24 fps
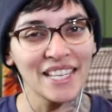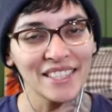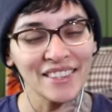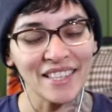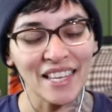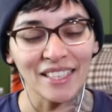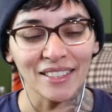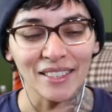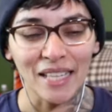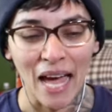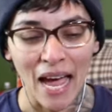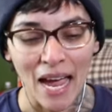in
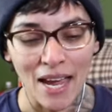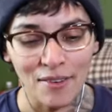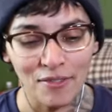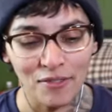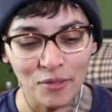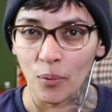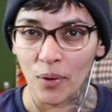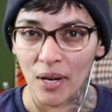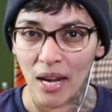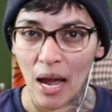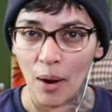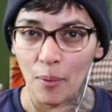that live
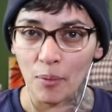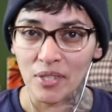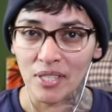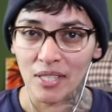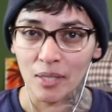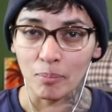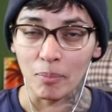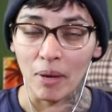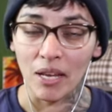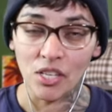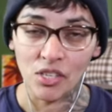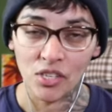when I
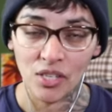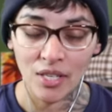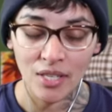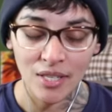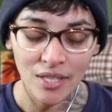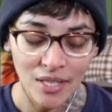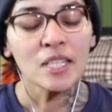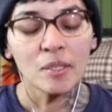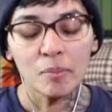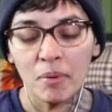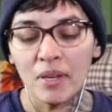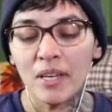was
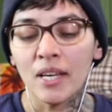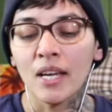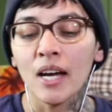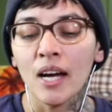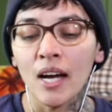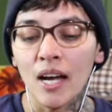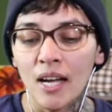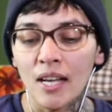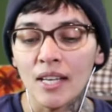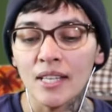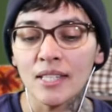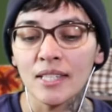mentioned is
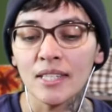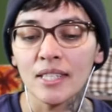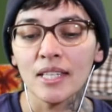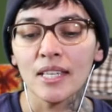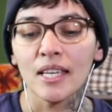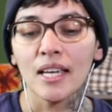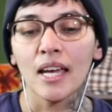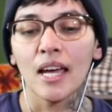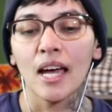because